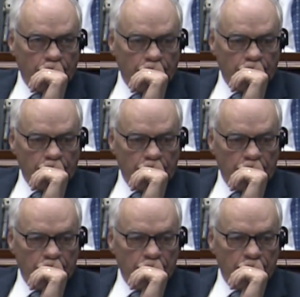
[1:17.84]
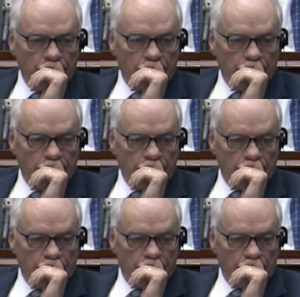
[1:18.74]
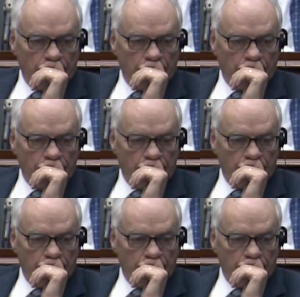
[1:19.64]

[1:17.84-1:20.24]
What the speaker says: [no speech]